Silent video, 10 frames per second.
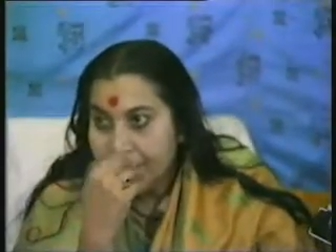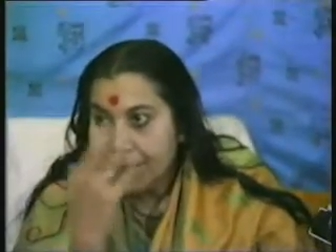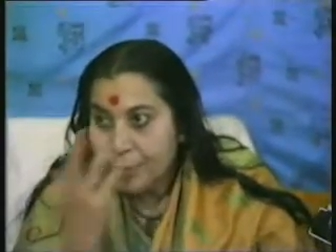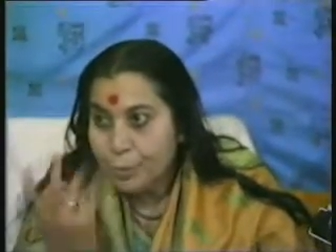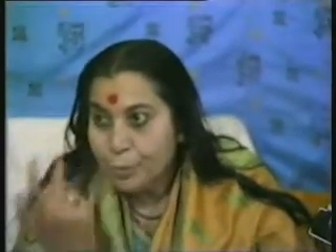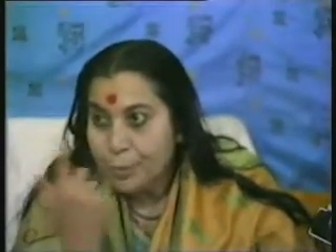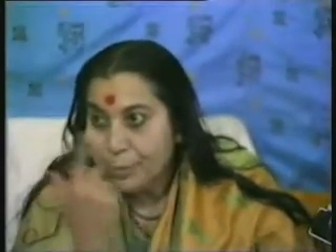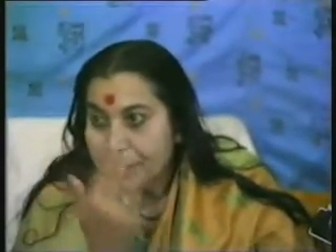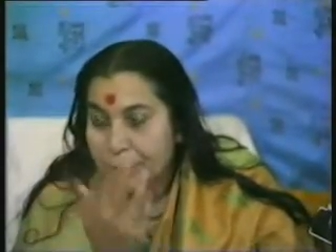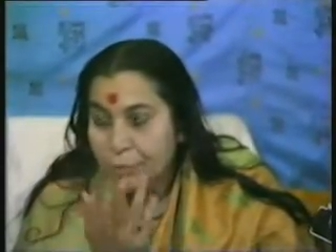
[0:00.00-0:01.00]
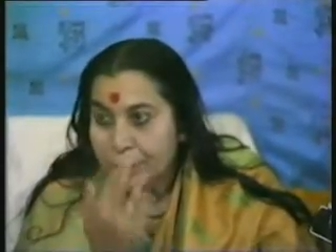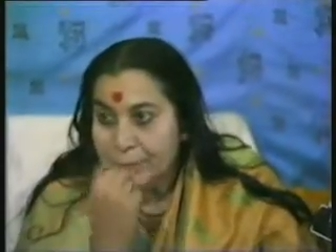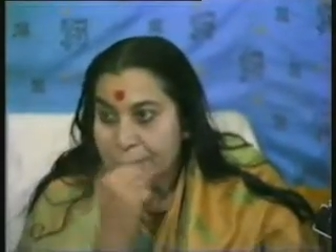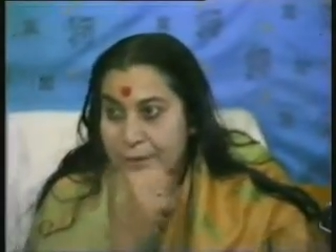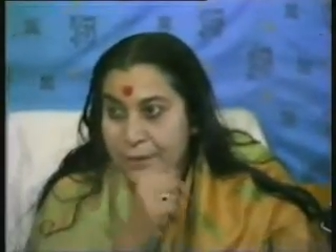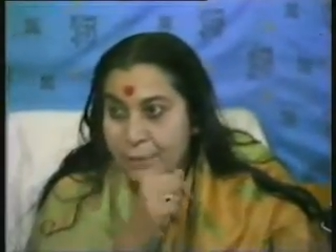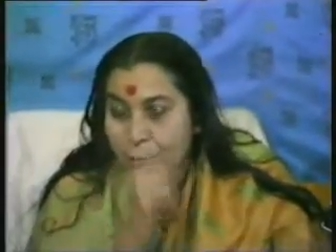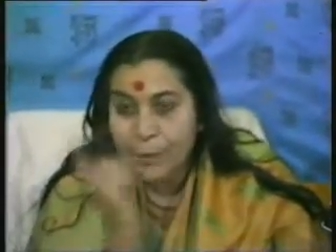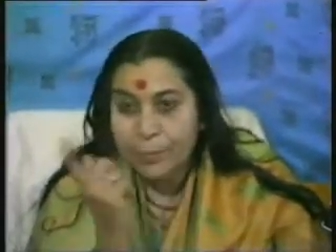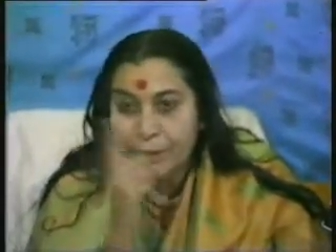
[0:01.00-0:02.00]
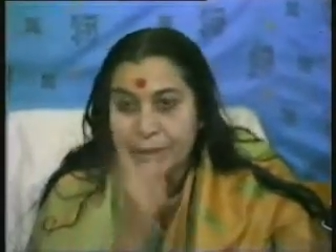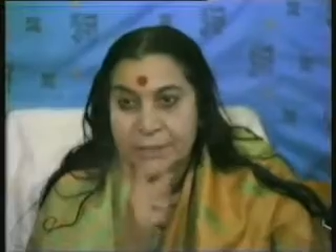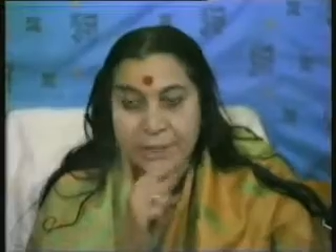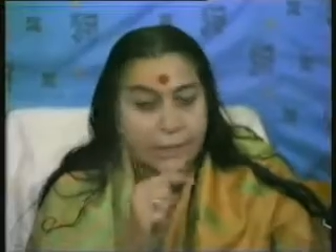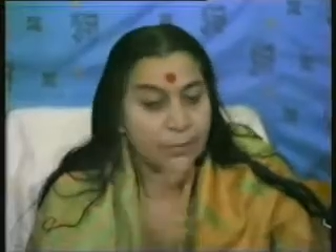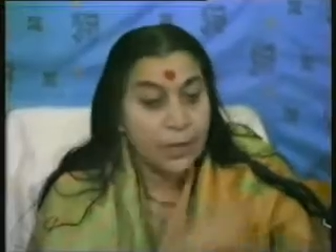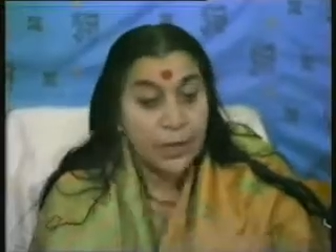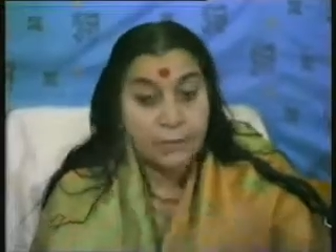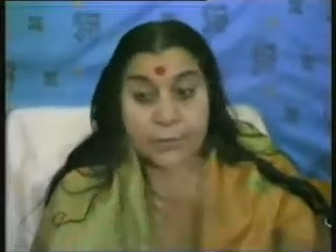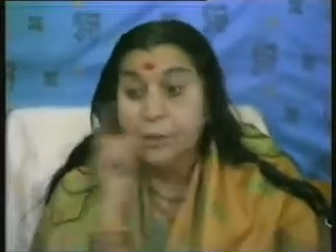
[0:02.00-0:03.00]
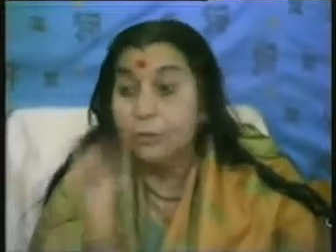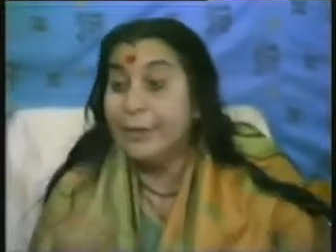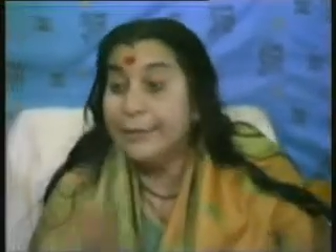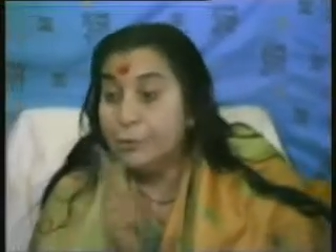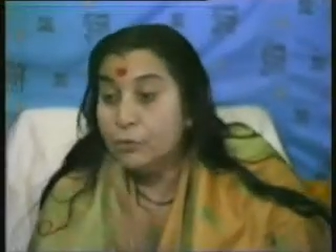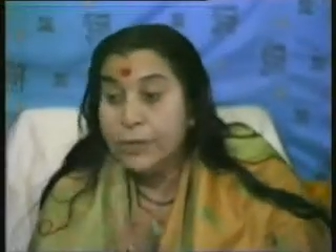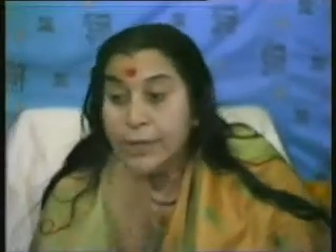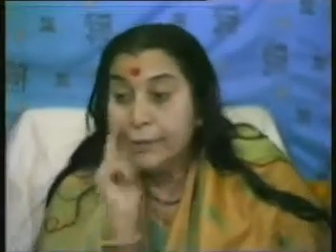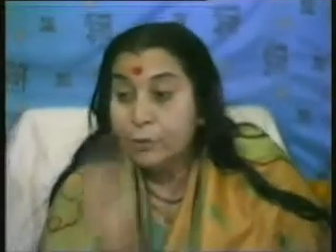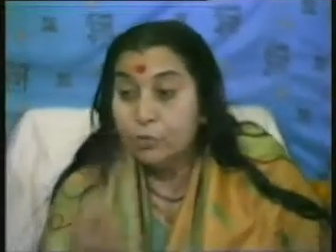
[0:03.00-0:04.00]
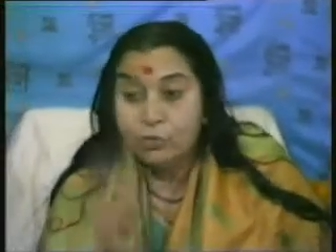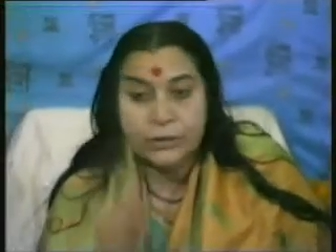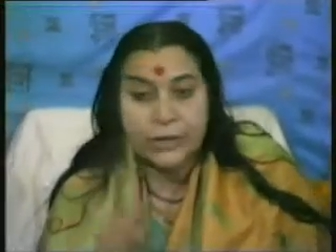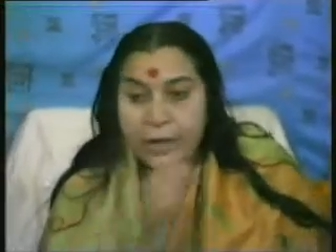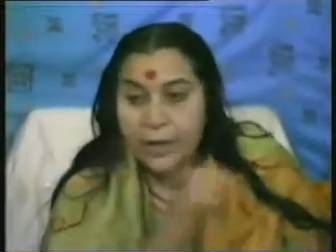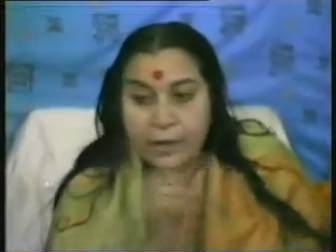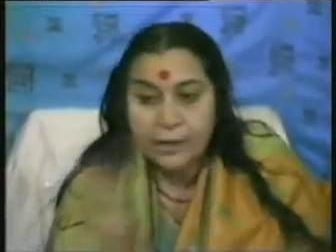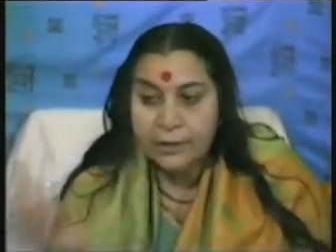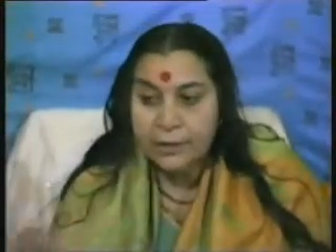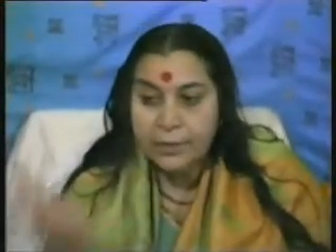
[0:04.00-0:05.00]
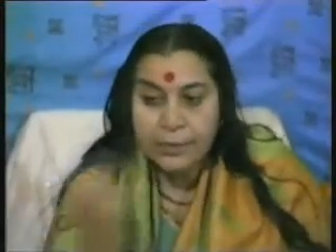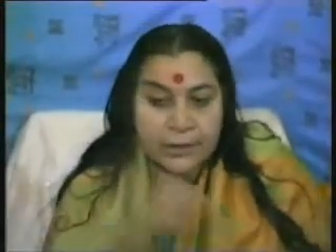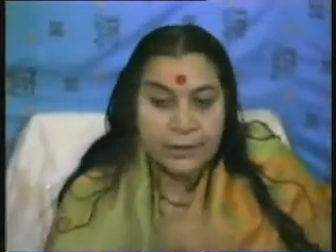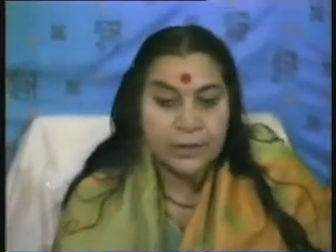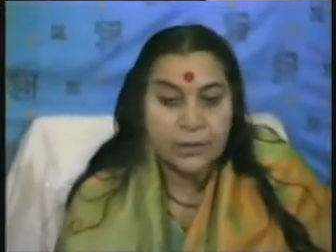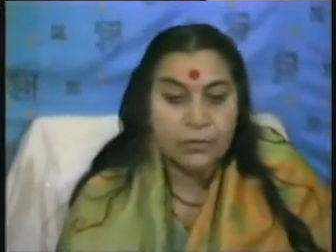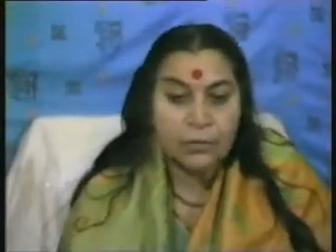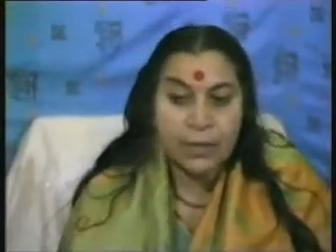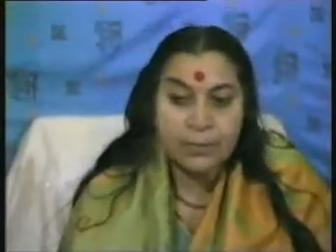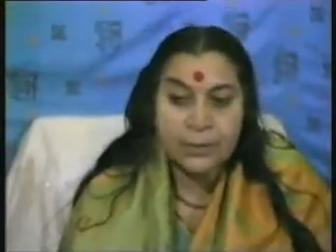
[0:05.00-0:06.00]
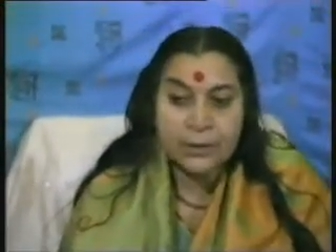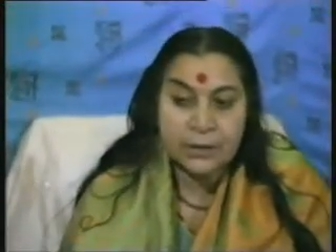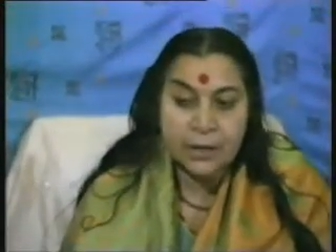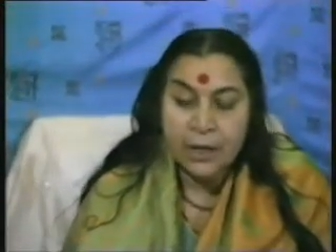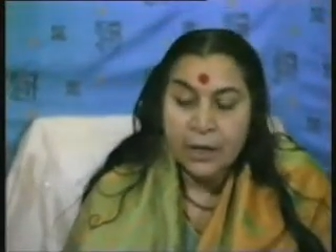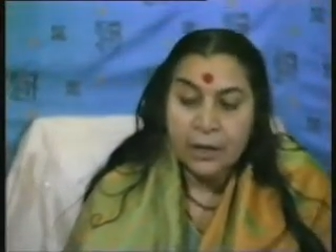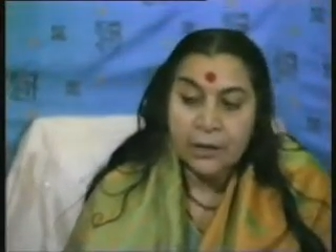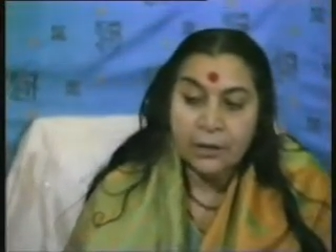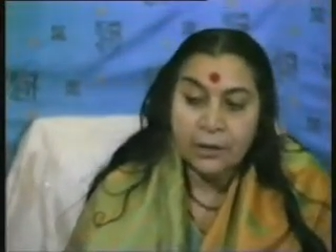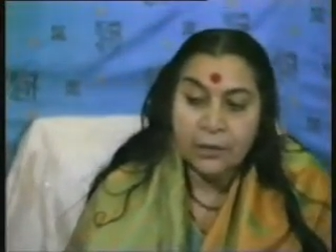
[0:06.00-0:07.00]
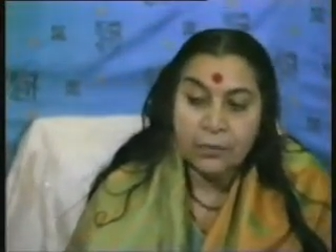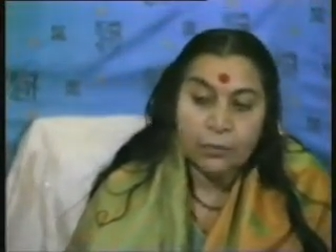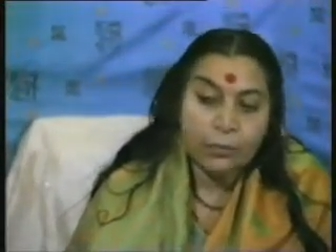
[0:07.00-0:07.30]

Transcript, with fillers: There are two people doing the business. One person says something, another says, why did you say like you shouldn't say. This person says to that person, uh,